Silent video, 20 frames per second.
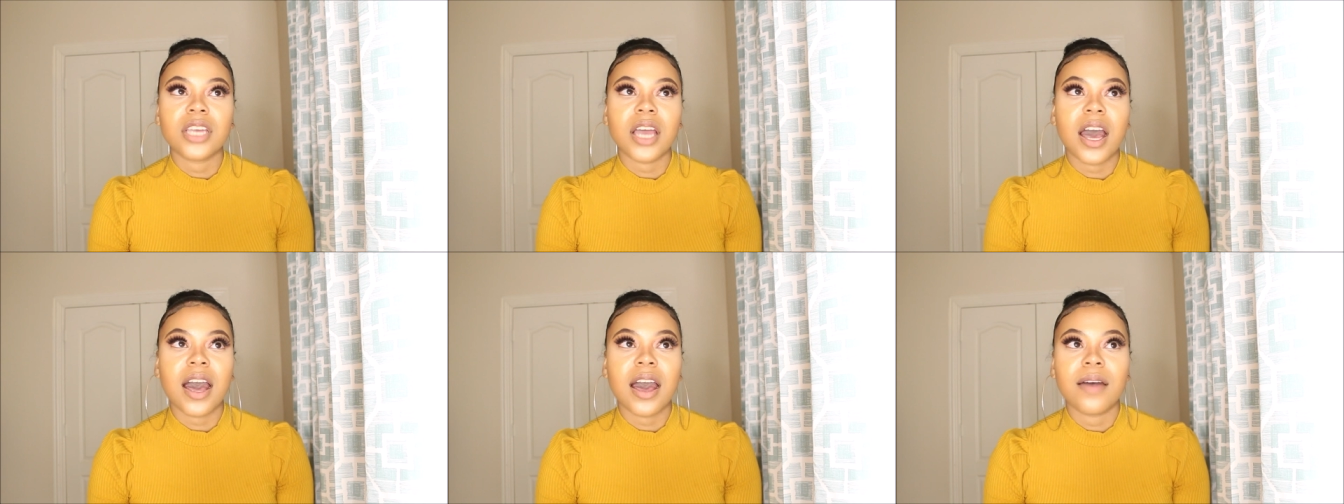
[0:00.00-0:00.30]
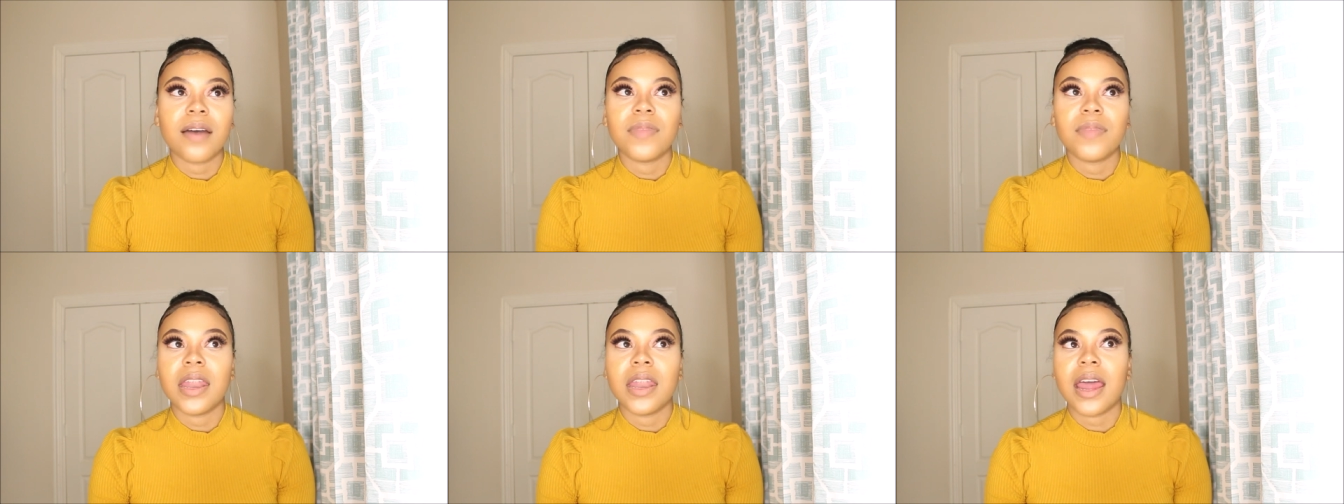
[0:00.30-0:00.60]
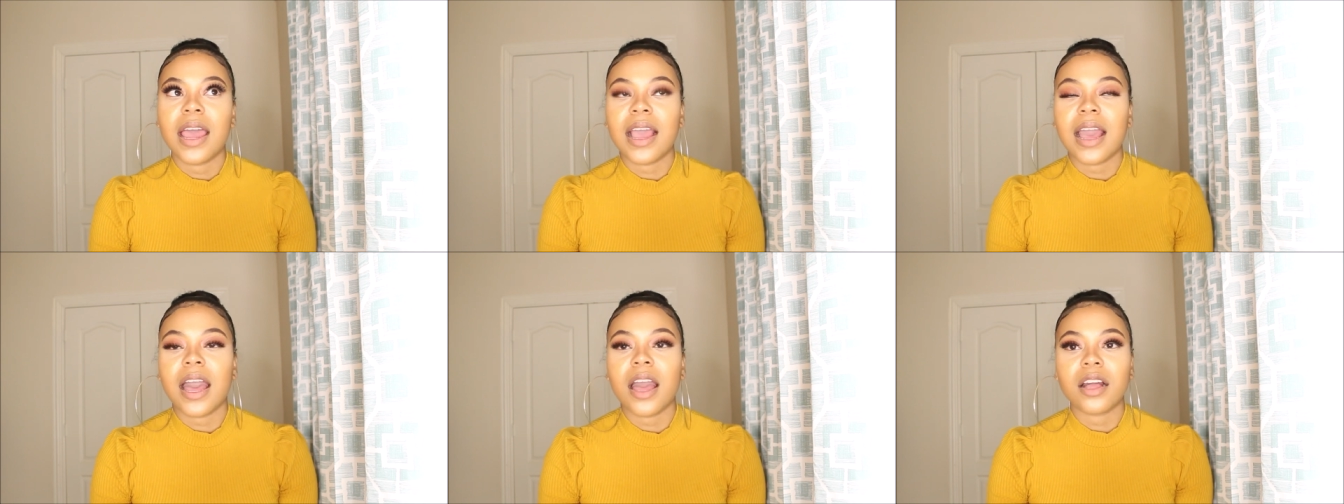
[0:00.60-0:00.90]
job that
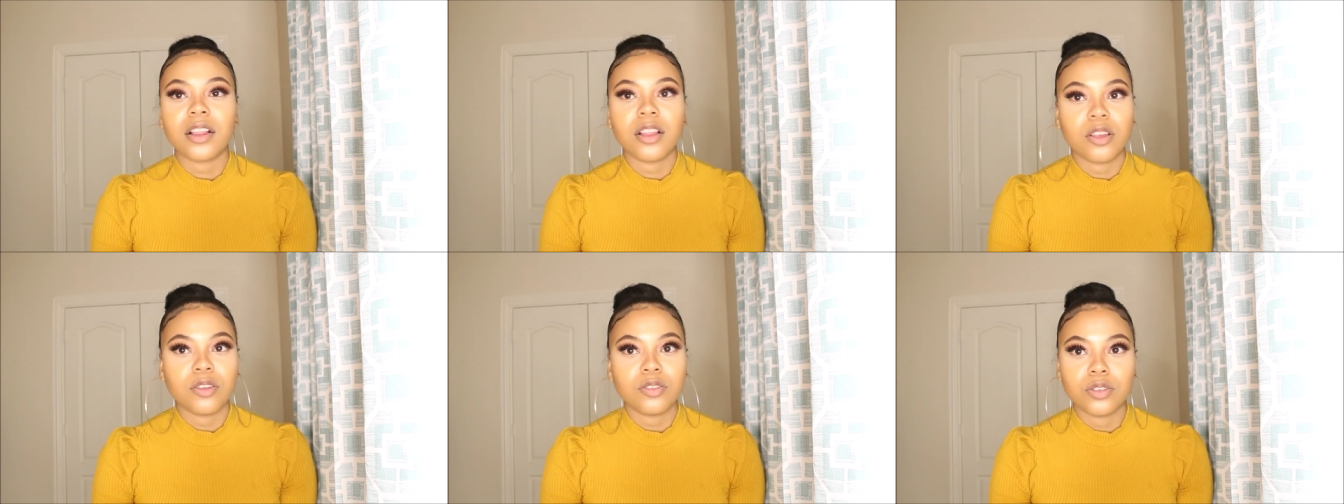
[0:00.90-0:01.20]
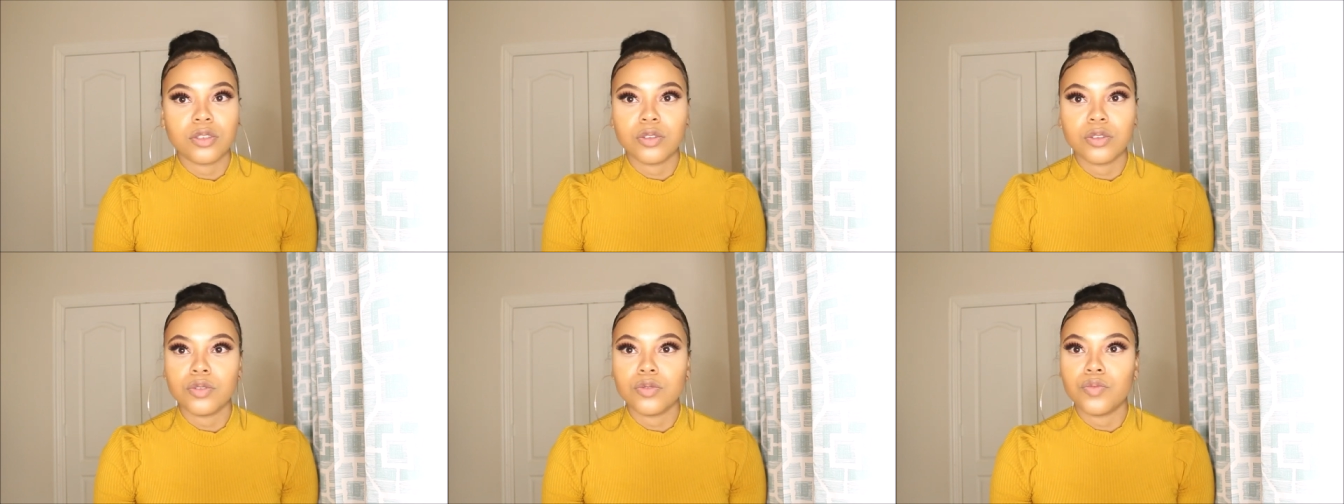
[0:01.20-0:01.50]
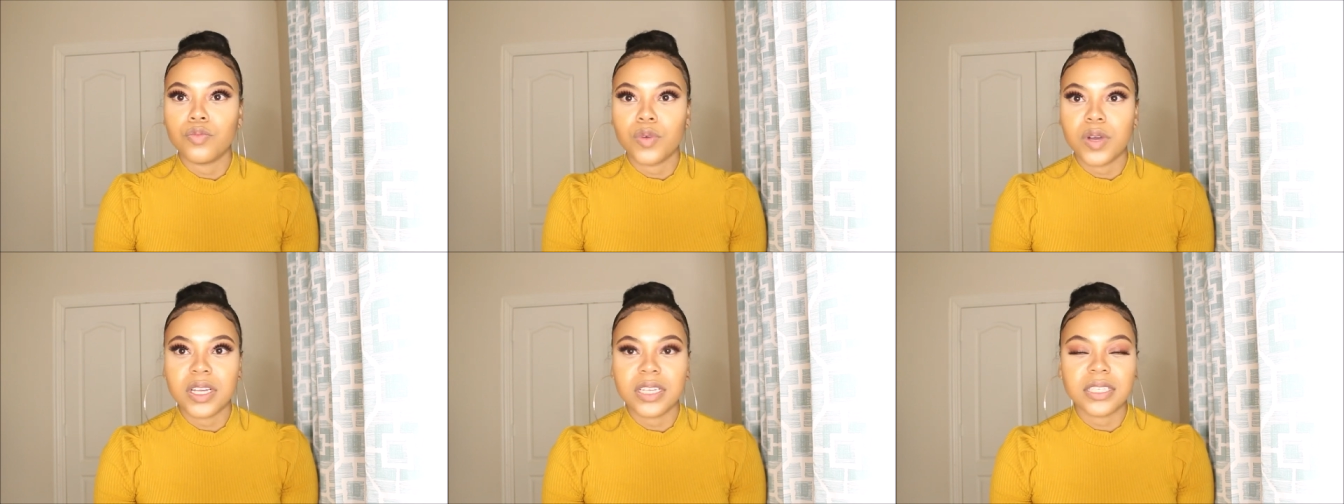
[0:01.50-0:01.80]
I got close to
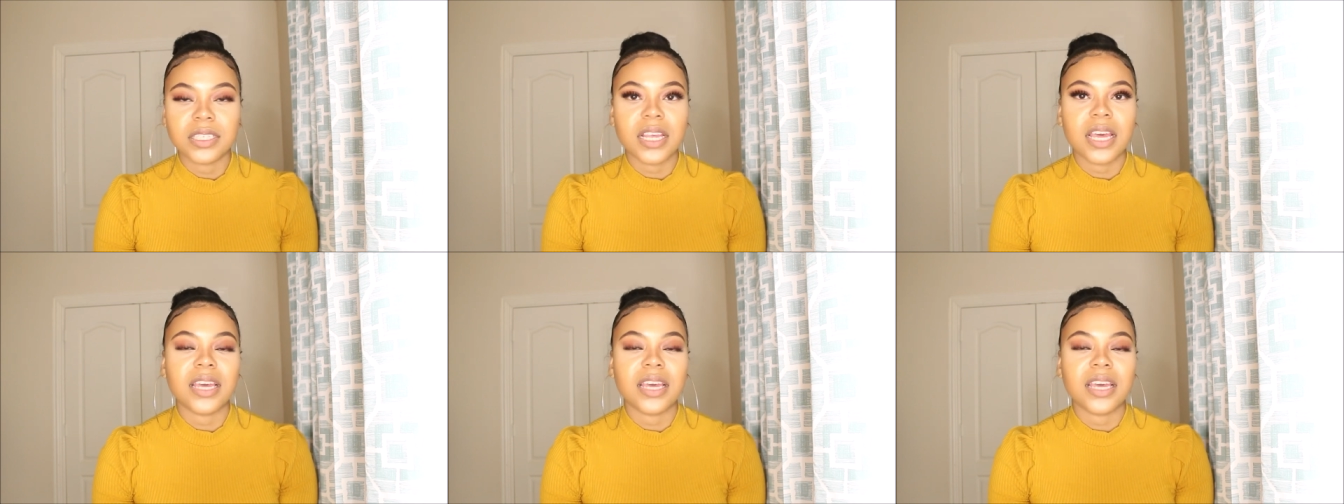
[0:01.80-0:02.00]
was